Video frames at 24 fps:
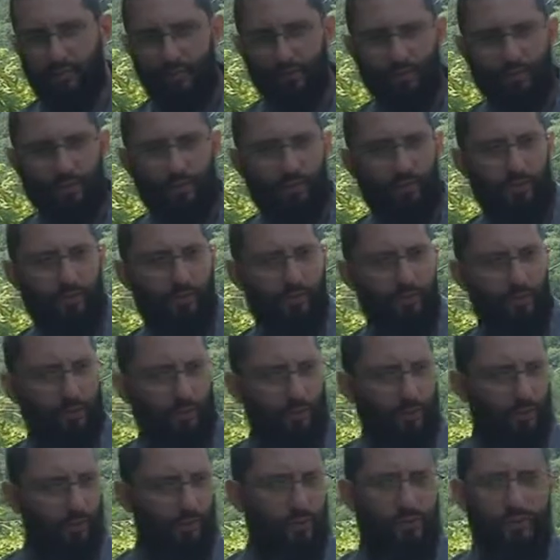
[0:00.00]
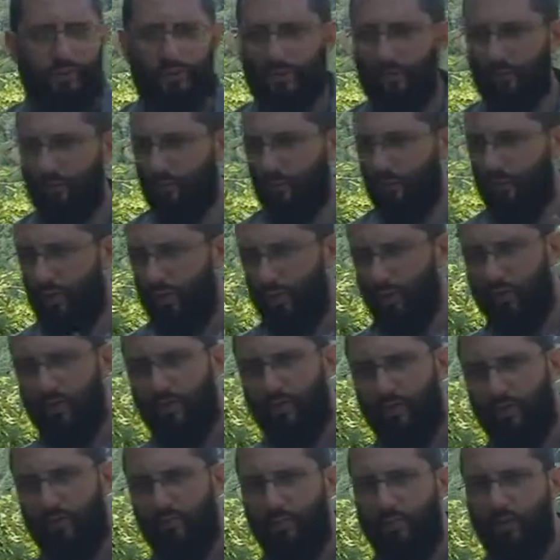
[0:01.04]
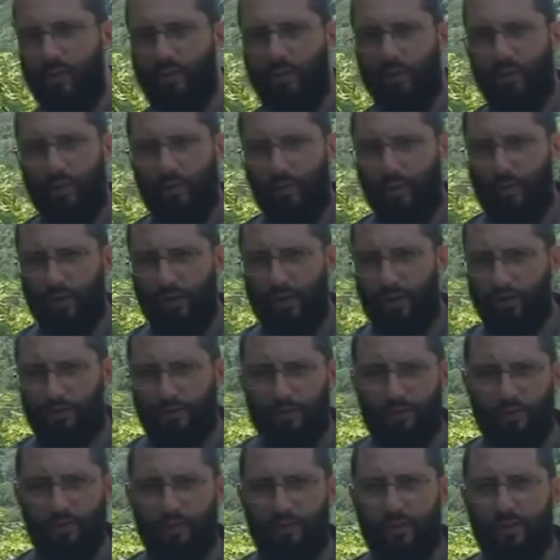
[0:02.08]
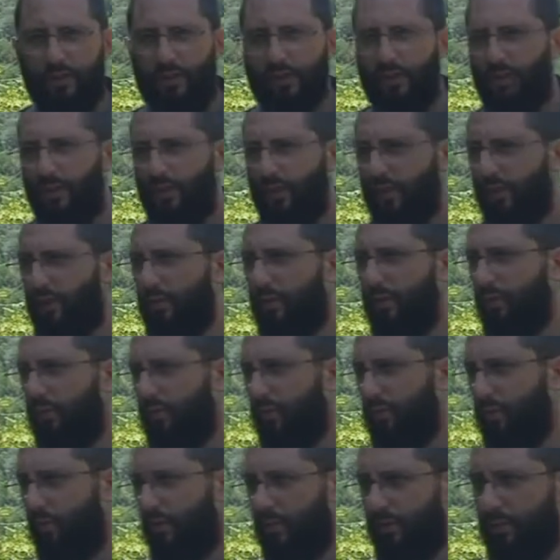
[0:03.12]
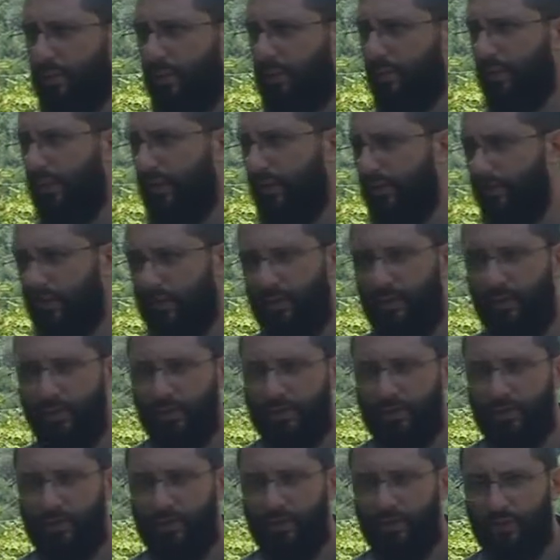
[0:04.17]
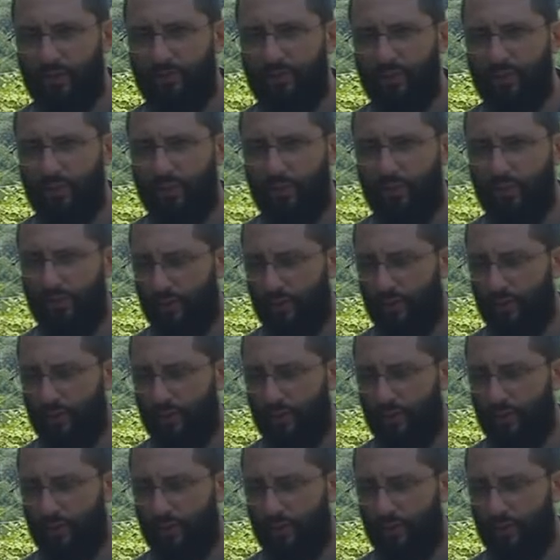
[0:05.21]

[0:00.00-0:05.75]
from them, go to the stores, you work with them, whatever. You know, you're going to be around the lost, sinful